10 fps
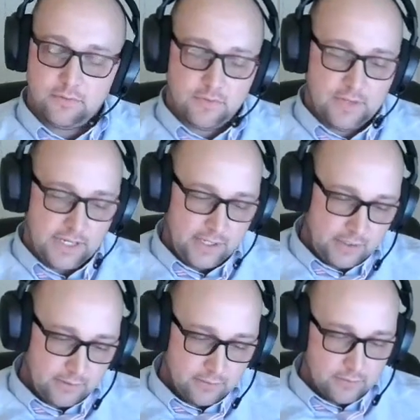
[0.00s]

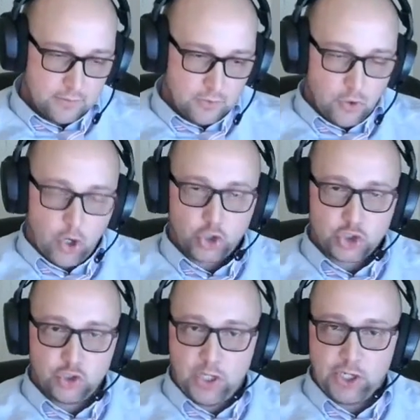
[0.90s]
They
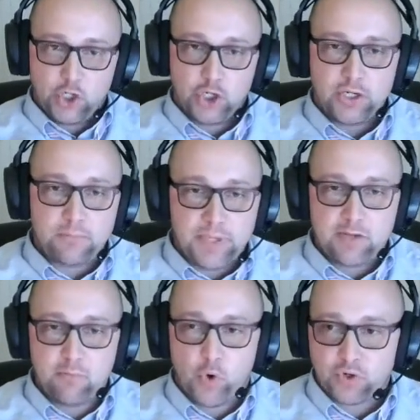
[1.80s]
couldn't
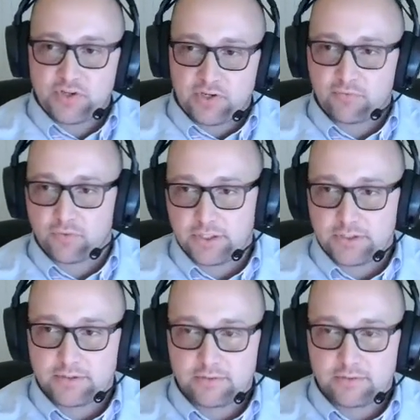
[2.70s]
be more different,